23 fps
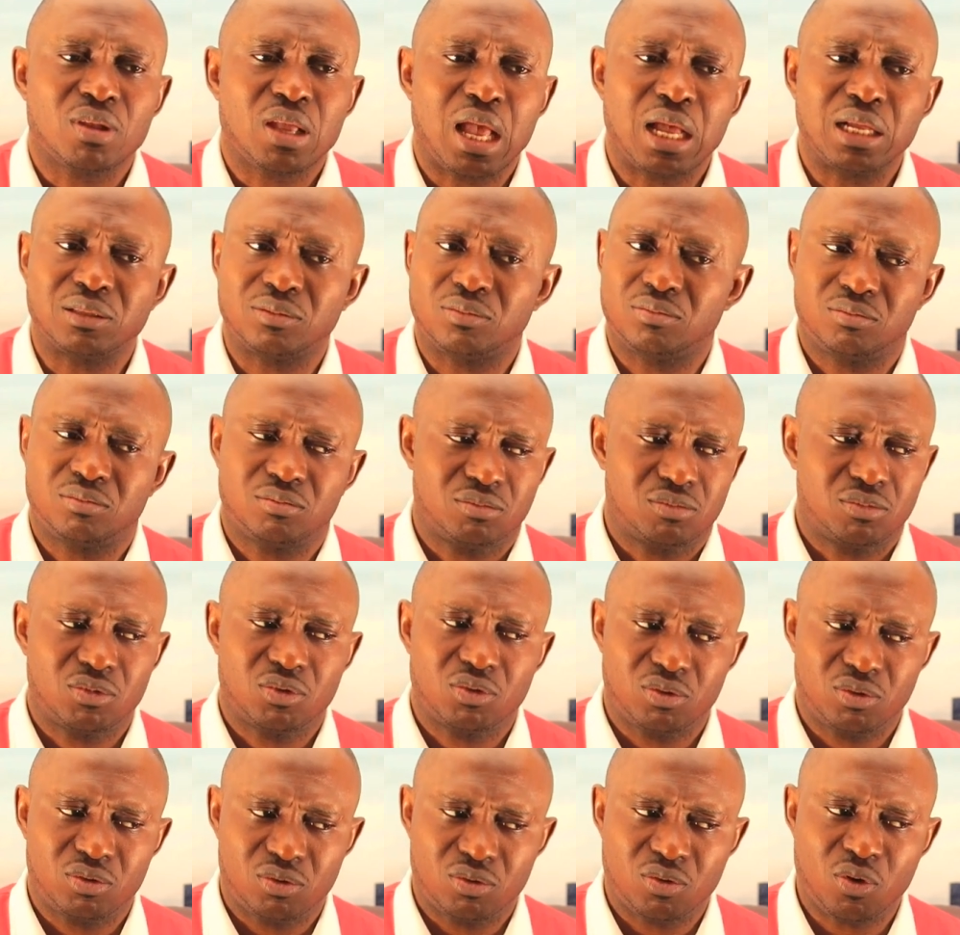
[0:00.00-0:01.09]
And
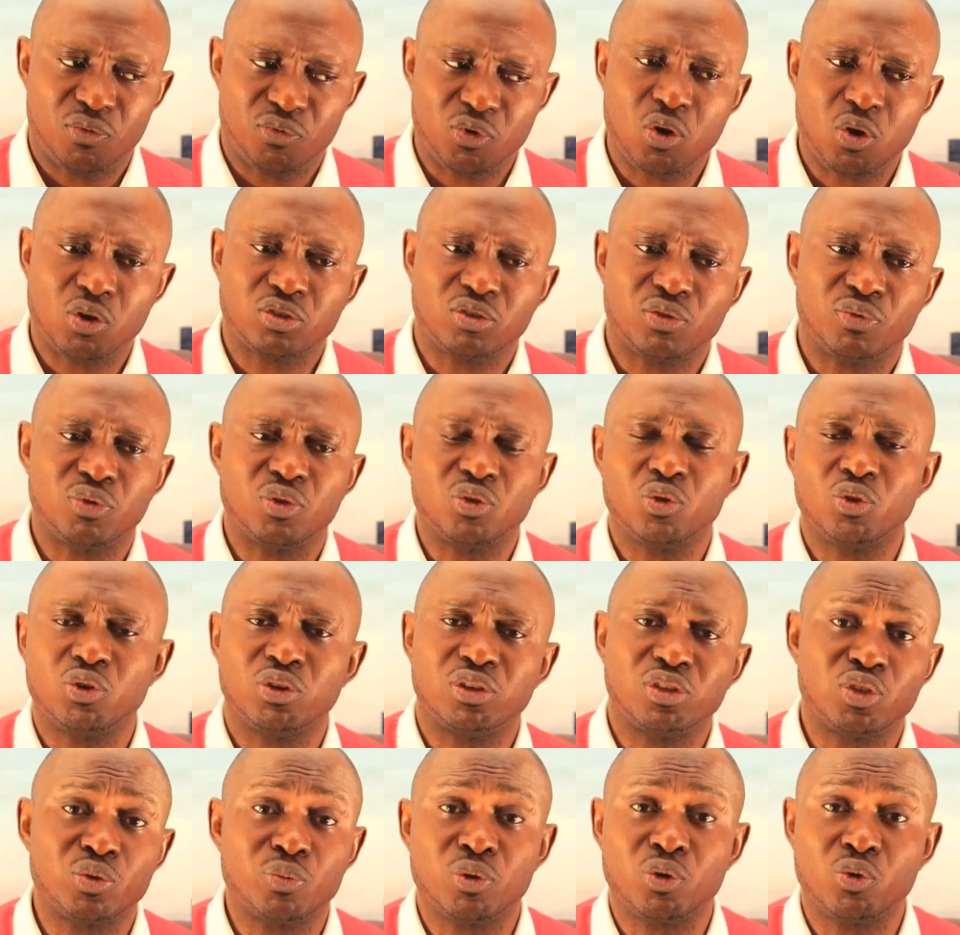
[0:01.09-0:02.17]
of course, if you know, a
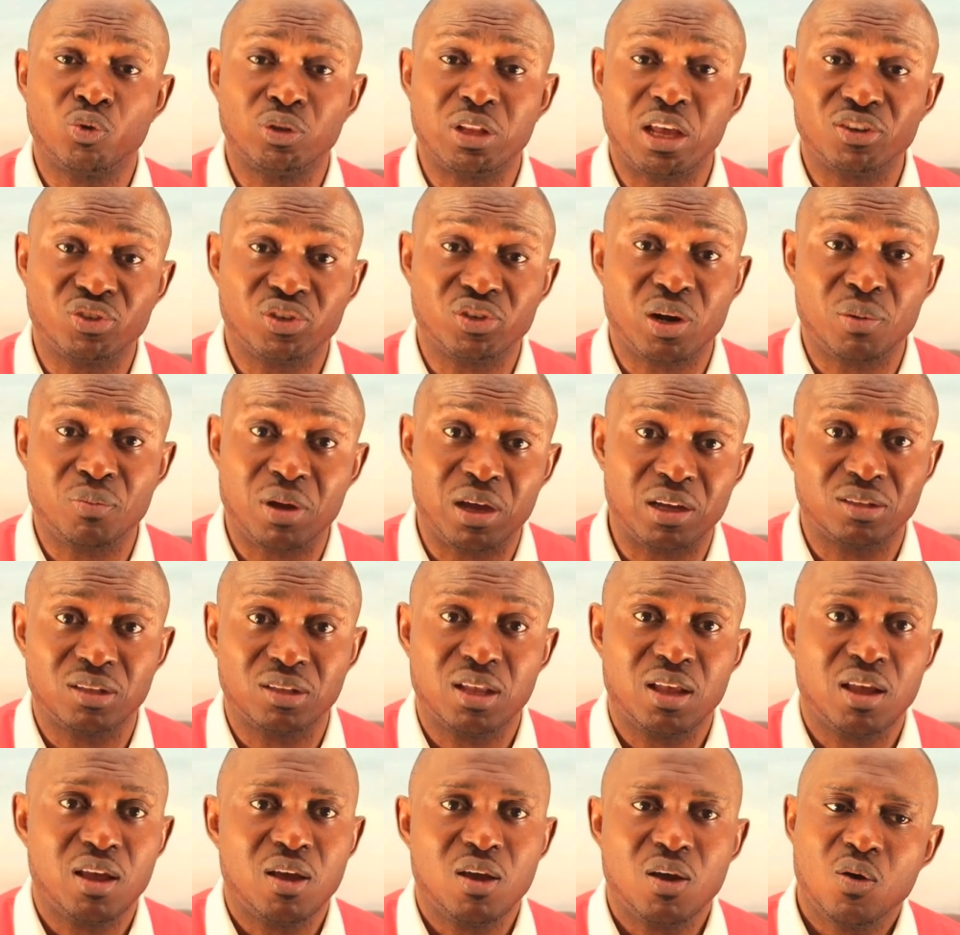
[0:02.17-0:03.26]
typical Nigerian man
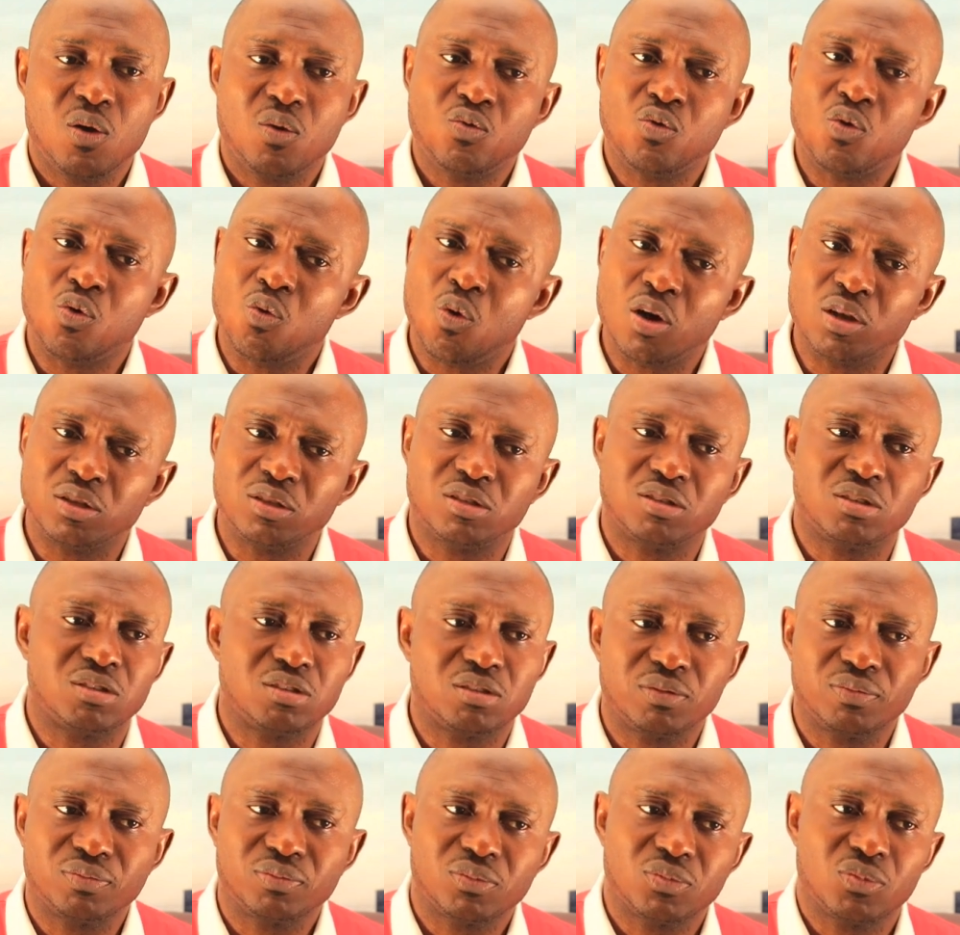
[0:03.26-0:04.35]
who
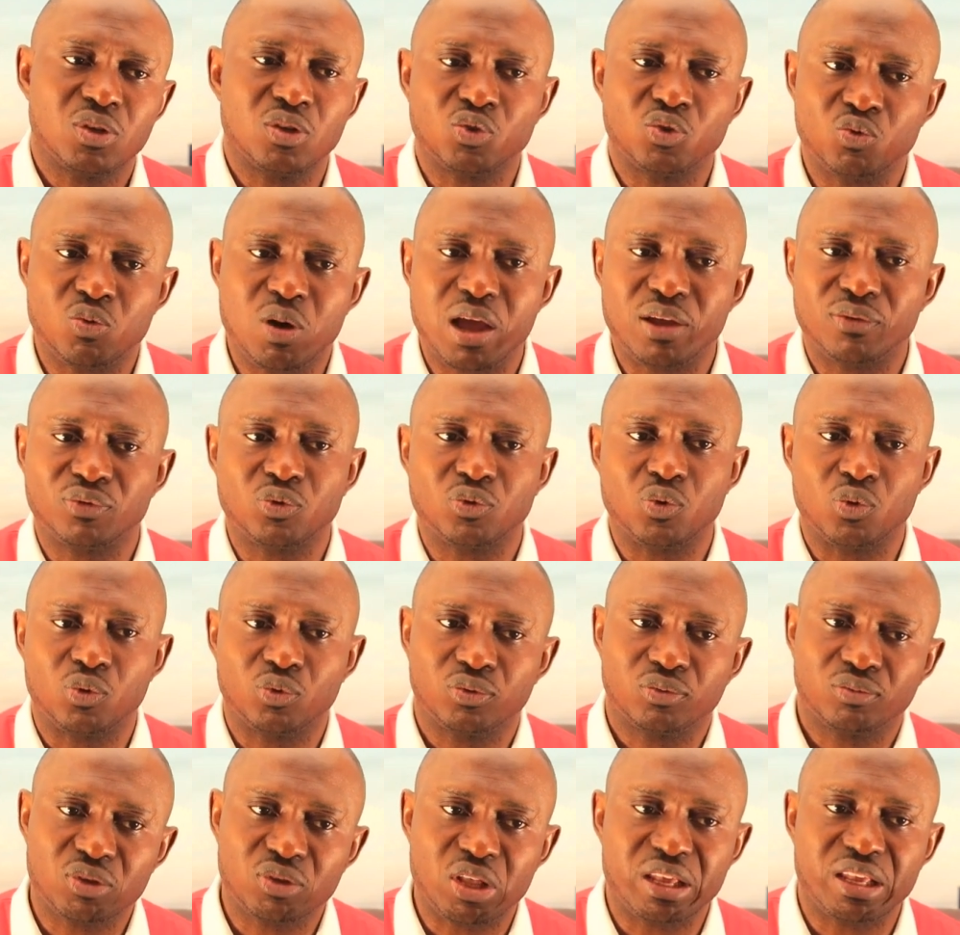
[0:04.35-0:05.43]
wants his wife to
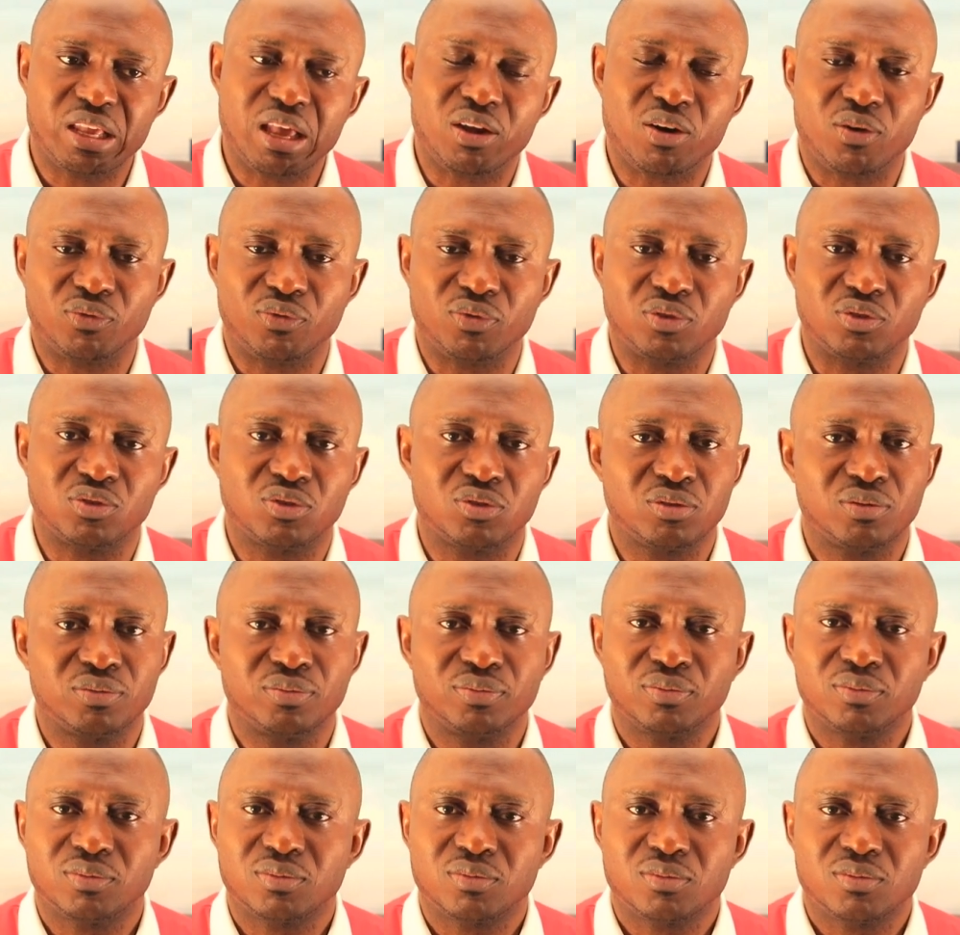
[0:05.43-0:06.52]
take care of his
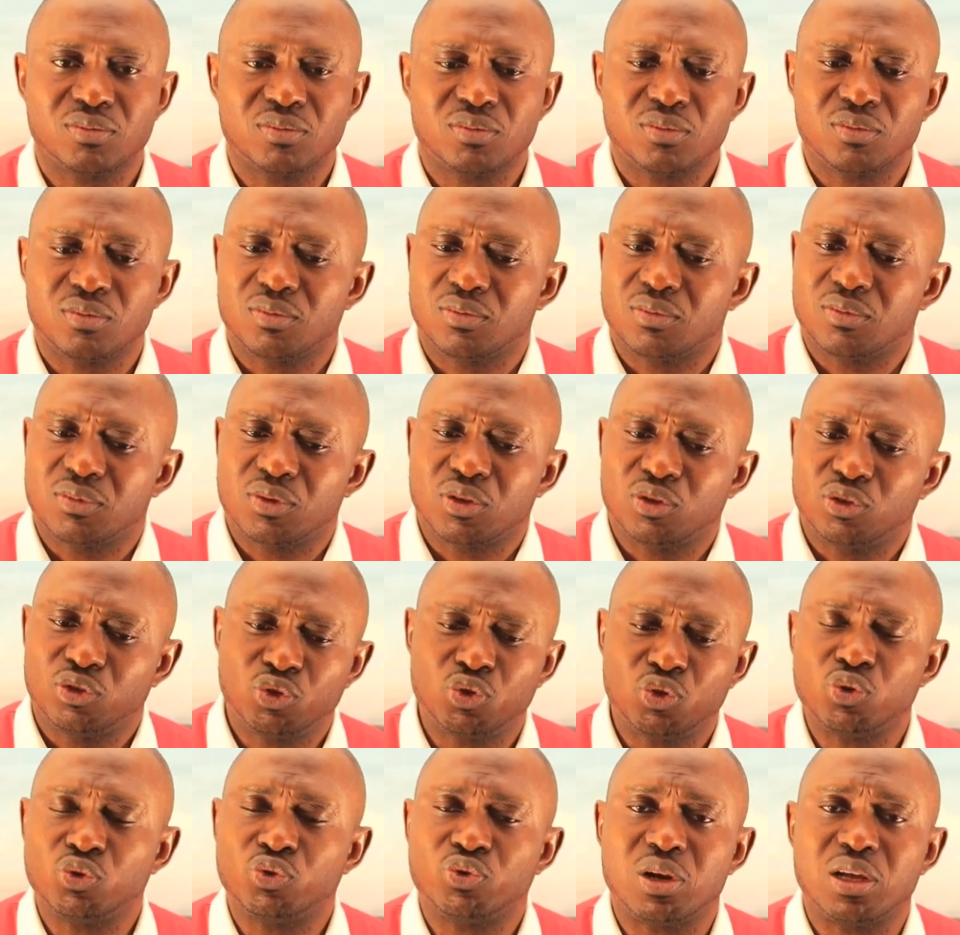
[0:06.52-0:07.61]

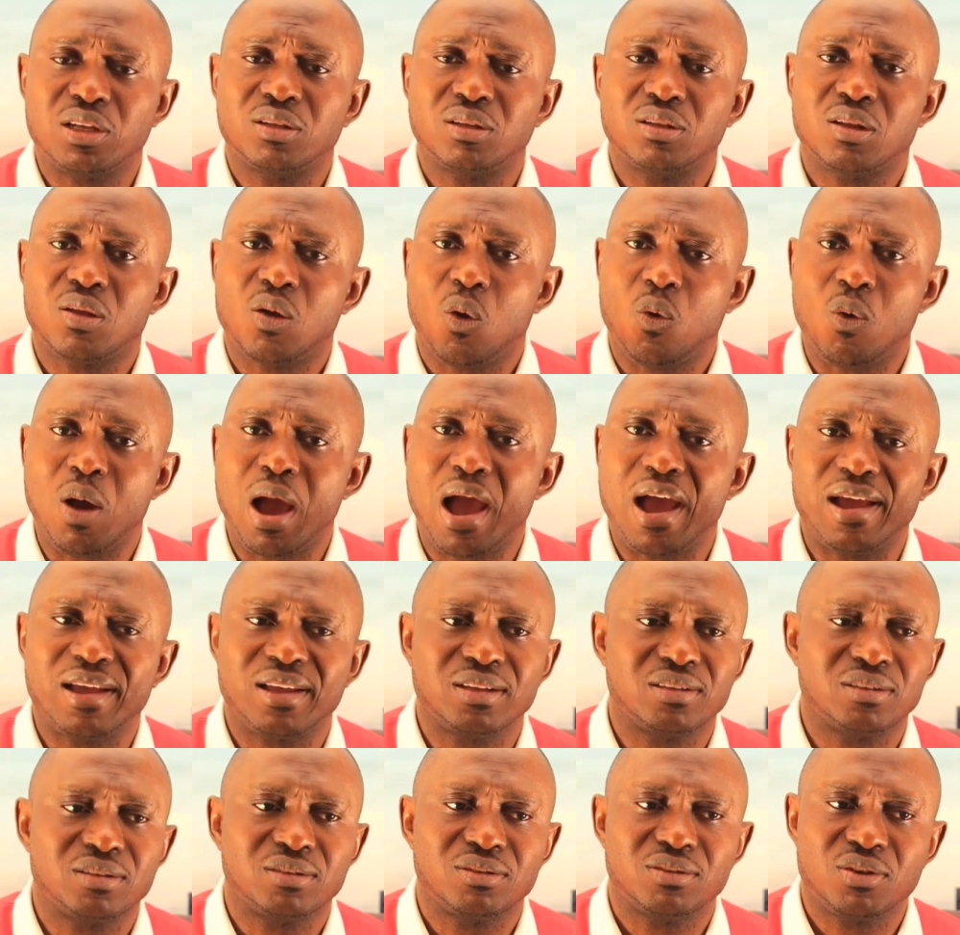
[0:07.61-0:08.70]
children
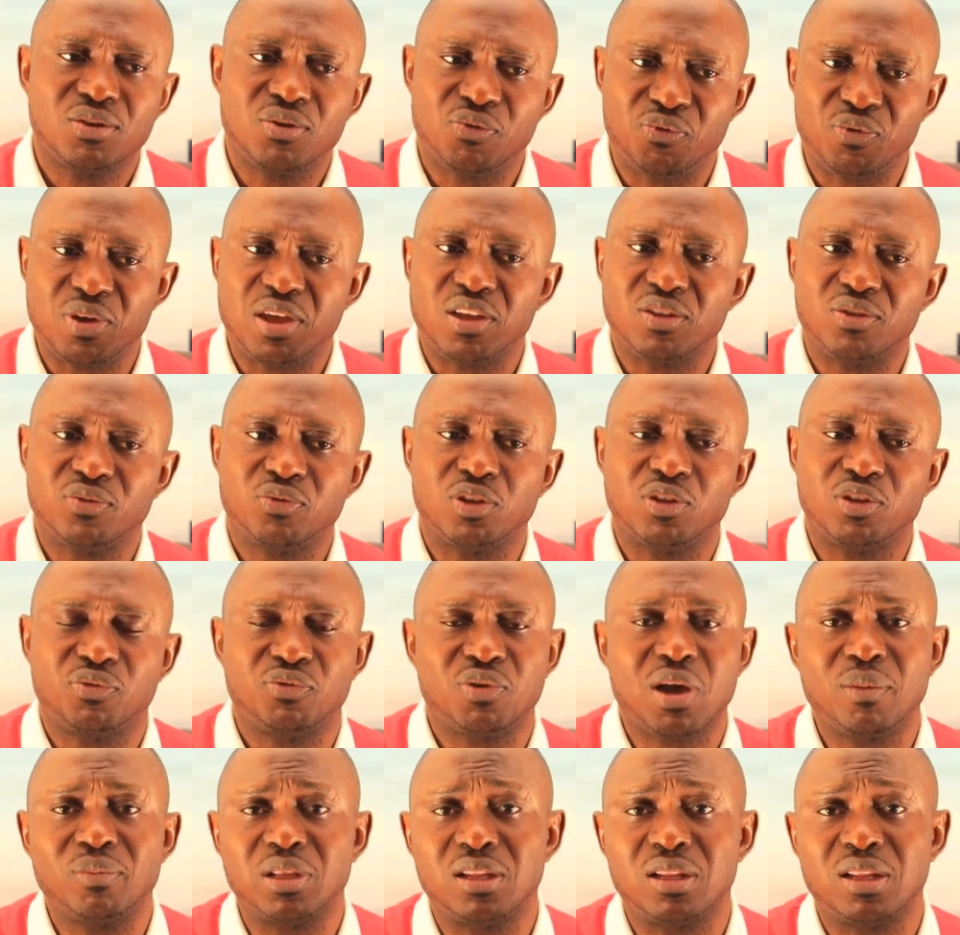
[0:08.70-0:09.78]
while he fends for the
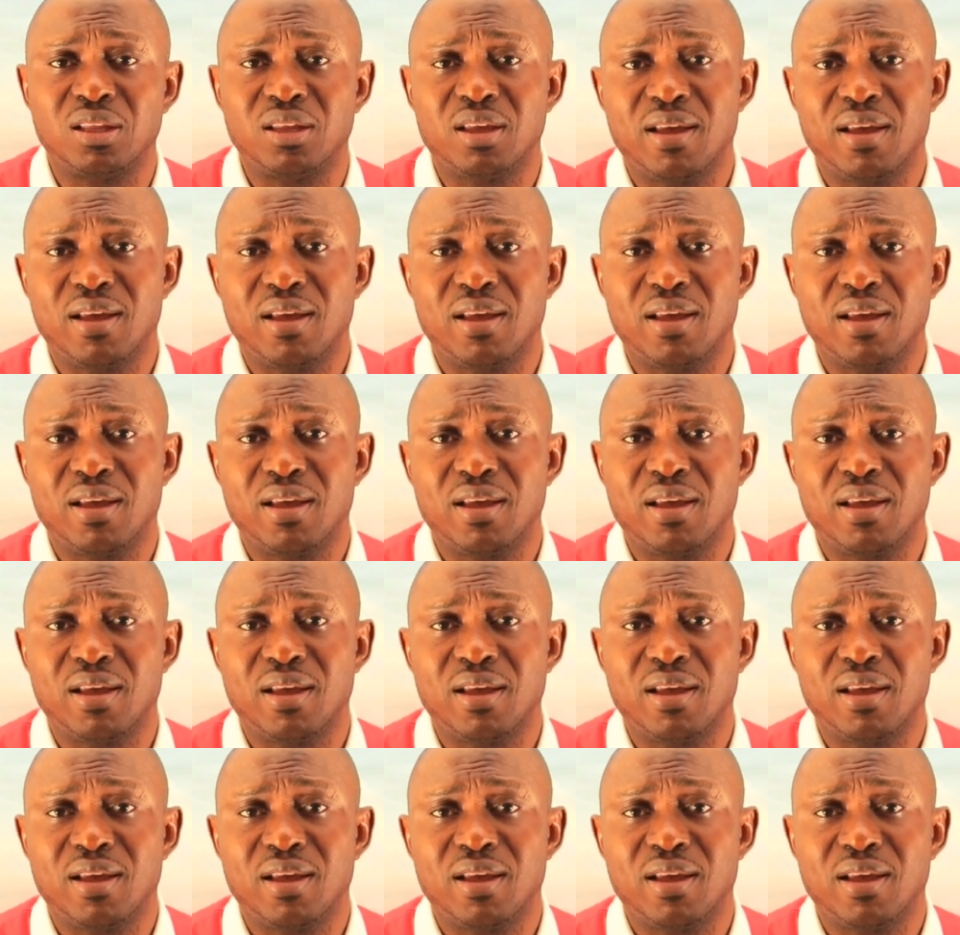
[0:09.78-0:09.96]
family,